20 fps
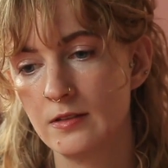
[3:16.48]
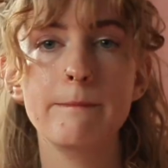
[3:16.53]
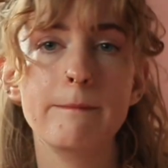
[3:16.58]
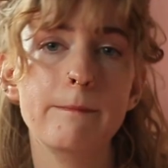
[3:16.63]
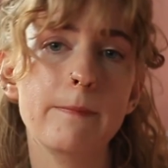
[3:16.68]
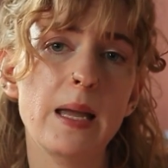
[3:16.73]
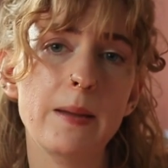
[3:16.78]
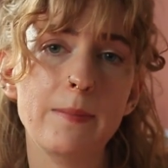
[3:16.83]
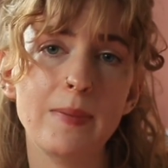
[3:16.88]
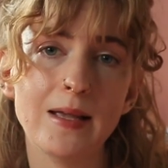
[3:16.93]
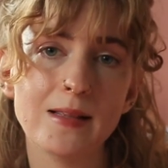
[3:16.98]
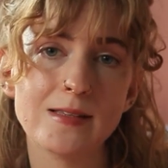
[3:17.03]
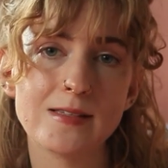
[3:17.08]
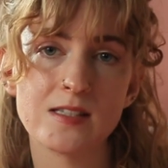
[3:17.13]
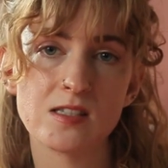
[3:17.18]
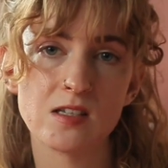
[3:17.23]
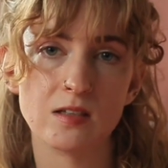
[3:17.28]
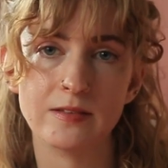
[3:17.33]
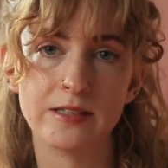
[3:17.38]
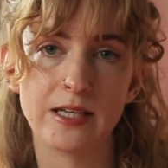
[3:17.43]
Maybe it's a
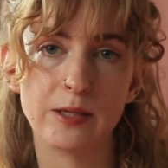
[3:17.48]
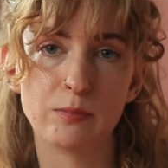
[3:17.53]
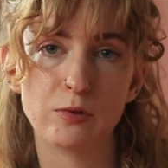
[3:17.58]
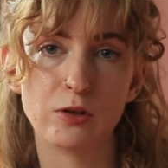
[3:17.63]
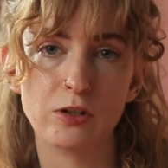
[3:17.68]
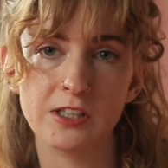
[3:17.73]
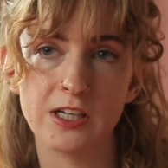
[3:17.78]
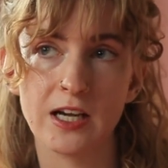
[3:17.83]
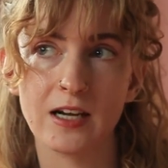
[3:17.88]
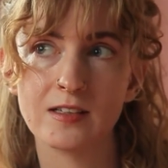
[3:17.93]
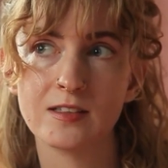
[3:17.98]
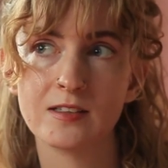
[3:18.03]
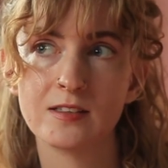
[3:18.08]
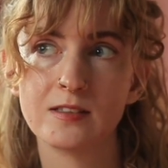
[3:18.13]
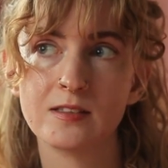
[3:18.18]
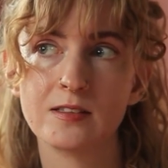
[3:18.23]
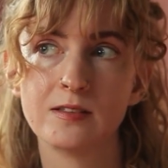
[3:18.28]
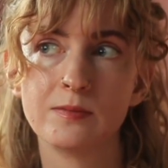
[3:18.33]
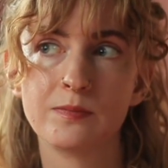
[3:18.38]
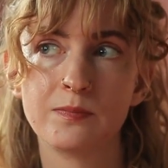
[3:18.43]
Sunday project.
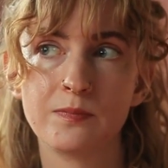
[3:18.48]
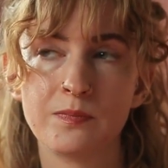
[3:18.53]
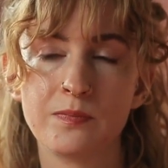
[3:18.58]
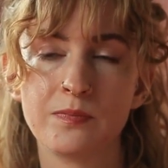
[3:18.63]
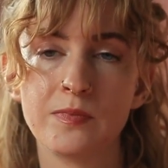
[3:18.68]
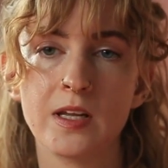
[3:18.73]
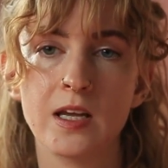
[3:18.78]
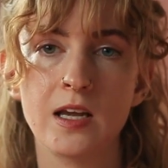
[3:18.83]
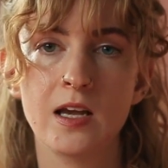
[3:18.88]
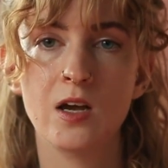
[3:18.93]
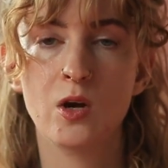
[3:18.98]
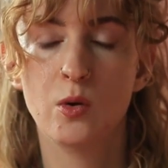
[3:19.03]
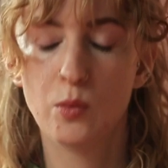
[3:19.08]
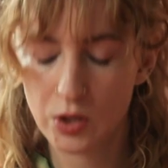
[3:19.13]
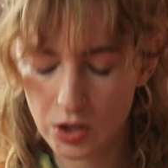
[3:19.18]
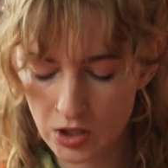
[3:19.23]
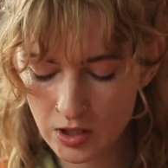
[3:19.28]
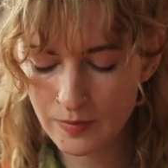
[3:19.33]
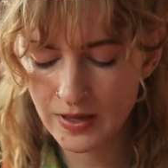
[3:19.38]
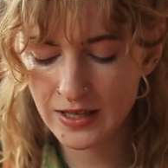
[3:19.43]
We're
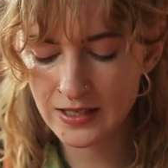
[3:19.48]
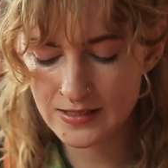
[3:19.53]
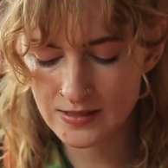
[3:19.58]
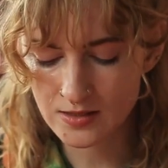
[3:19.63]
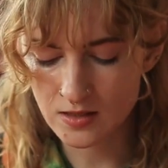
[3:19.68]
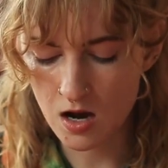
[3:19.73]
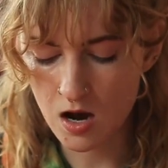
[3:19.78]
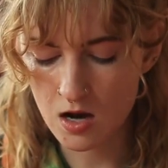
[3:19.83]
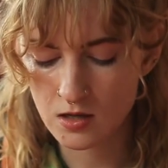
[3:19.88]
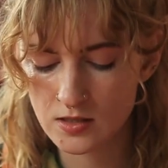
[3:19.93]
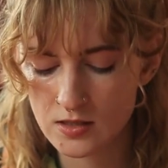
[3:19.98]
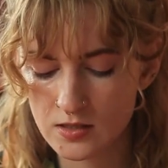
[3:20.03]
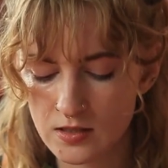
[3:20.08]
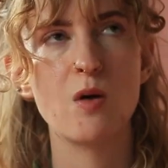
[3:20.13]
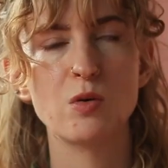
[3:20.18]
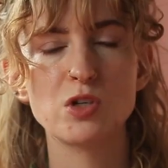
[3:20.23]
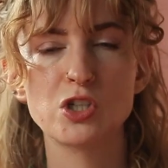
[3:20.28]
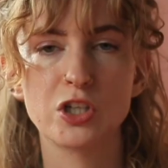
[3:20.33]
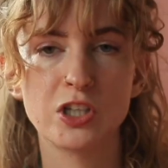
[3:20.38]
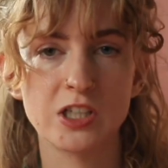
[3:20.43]
gonna make a start. I
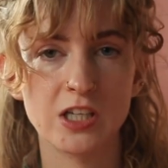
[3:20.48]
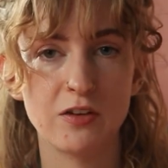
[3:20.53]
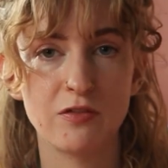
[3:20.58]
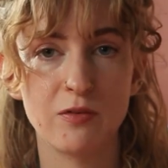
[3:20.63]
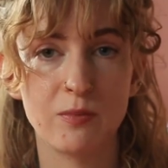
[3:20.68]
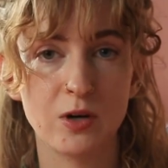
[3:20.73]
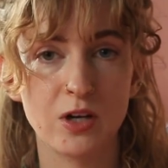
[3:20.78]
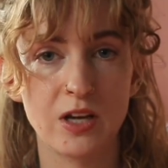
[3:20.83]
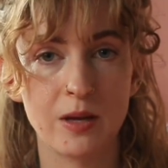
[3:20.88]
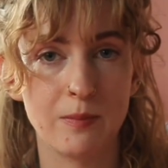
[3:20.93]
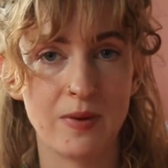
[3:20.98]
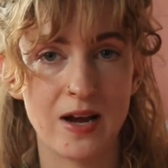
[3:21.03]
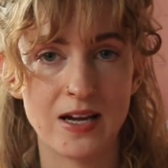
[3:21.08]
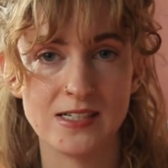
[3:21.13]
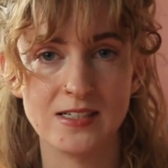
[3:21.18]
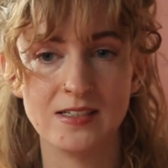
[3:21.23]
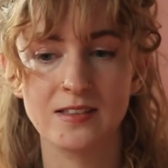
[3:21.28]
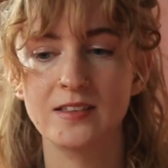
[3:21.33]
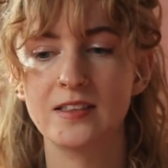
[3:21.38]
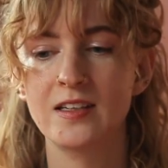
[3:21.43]
want to cut out the mocking
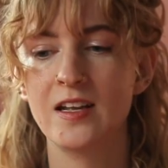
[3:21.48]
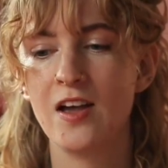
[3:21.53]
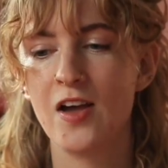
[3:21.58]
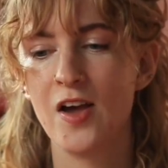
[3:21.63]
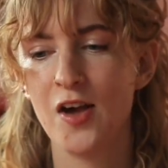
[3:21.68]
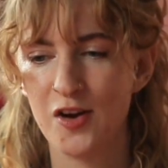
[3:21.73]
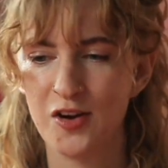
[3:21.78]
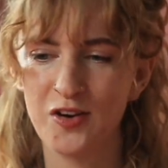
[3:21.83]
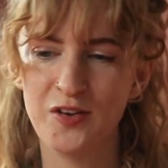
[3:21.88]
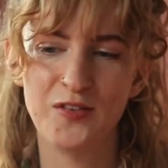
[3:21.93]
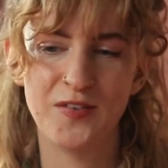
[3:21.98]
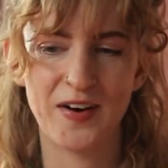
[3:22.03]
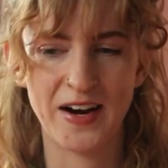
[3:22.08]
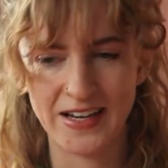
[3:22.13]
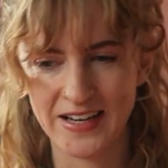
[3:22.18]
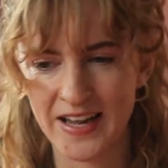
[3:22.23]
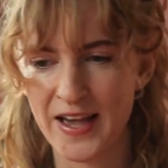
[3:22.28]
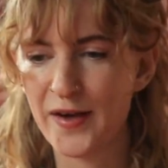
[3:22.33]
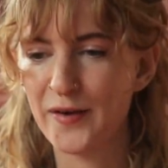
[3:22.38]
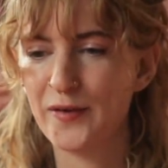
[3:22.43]
pattern right
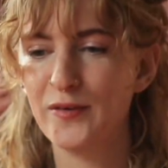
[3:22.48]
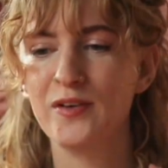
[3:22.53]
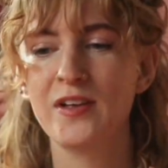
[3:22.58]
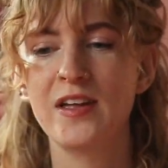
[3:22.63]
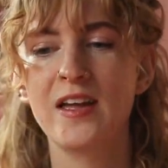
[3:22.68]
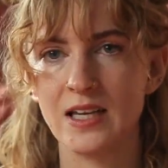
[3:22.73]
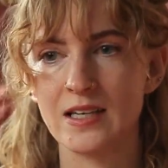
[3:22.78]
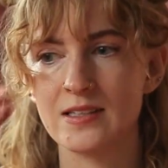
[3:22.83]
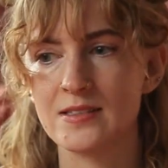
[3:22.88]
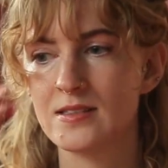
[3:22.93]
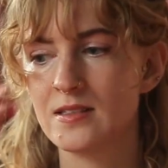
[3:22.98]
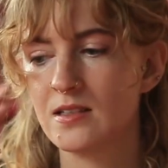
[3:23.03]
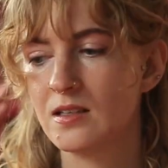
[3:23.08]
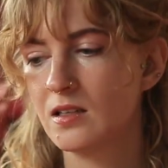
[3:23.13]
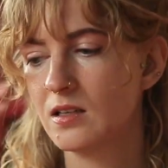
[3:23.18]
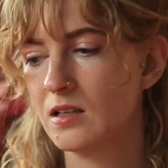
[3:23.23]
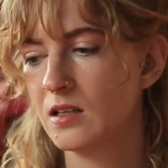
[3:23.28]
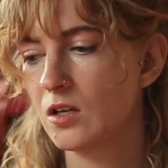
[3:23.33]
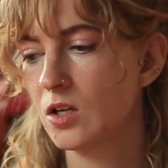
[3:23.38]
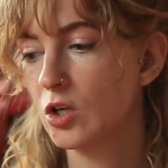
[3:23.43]
now. Yes.
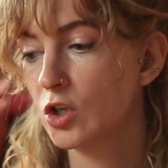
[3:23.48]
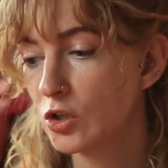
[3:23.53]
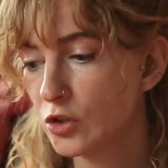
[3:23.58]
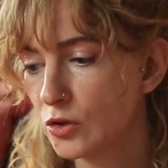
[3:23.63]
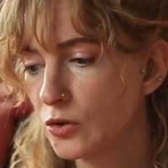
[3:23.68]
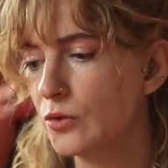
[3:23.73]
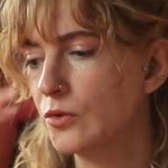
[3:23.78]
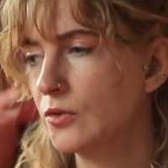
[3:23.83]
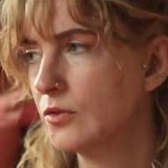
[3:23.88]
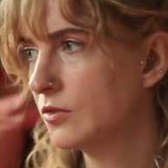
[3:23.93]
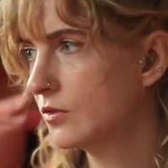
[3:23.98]
Cool.